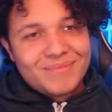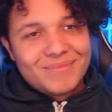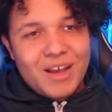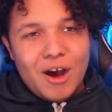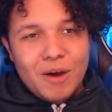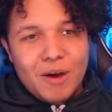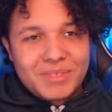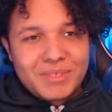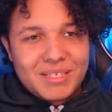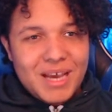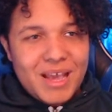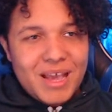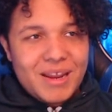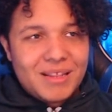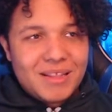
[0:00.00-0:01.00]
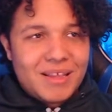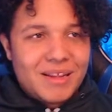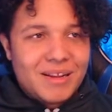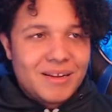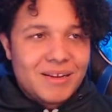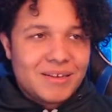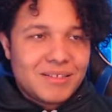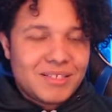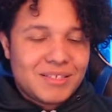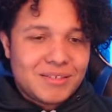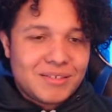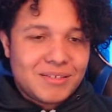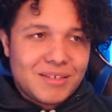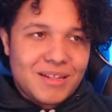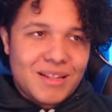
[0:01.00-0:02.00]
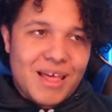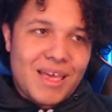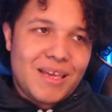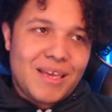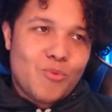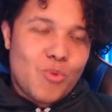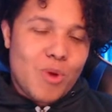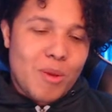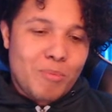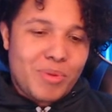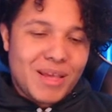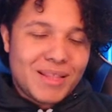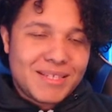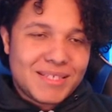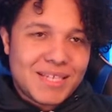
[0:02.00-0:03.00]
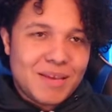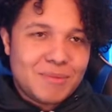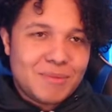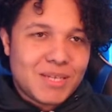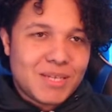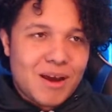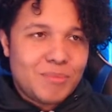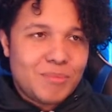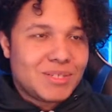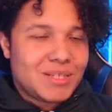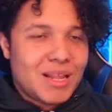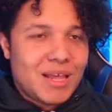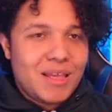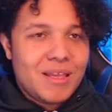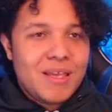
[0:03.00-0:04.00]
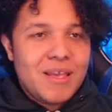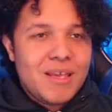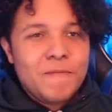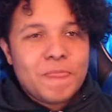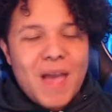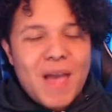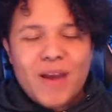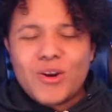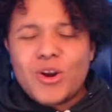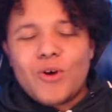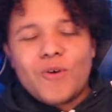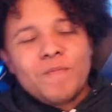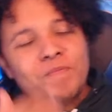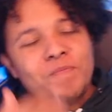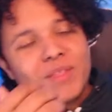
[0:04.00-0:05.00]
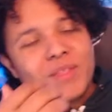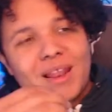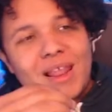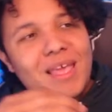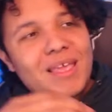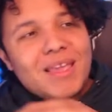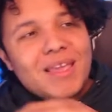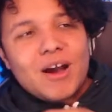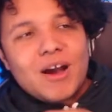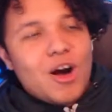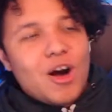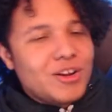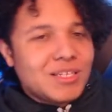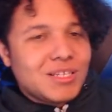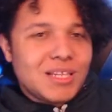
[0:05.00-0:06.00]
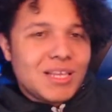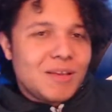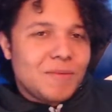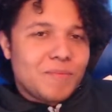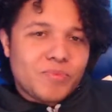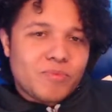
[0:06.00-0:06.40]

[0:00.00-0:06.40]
uptight and then like wimpy at the same time. It's like, I don't know. Like, honestly,